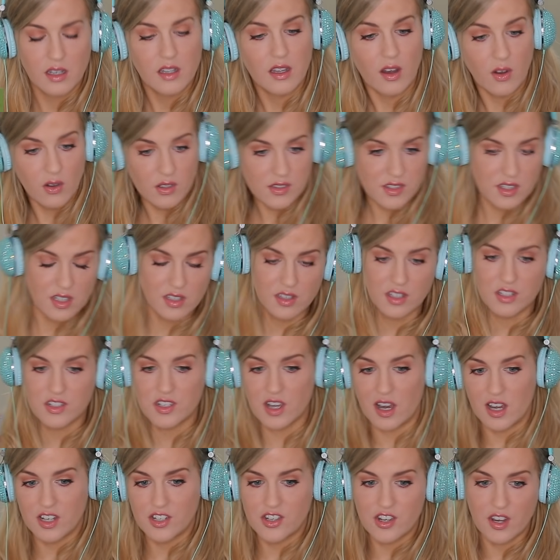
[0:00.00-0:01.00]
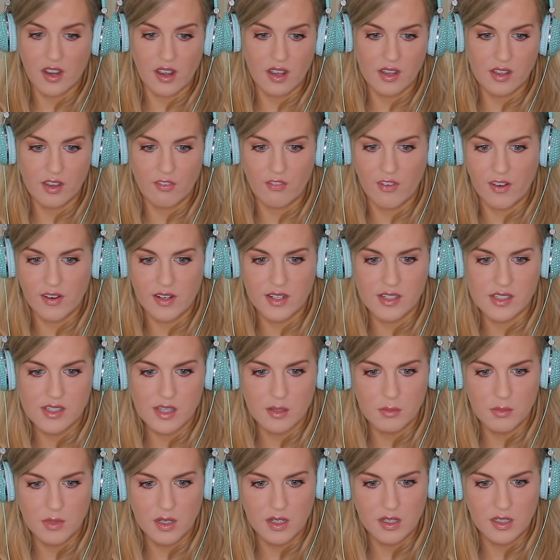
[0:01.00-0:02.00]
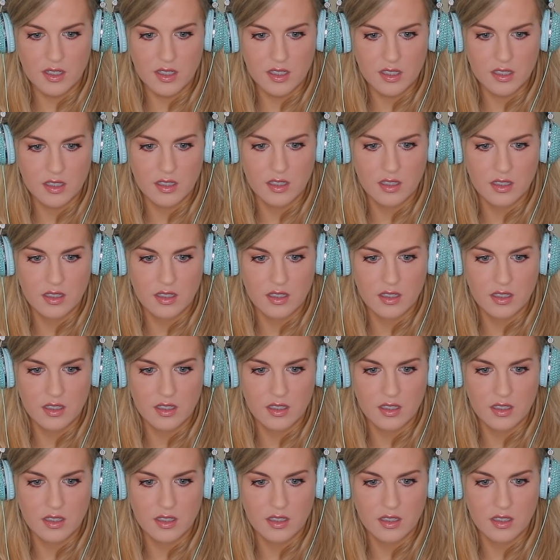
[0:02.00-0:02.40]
Also, the dodging is very similar.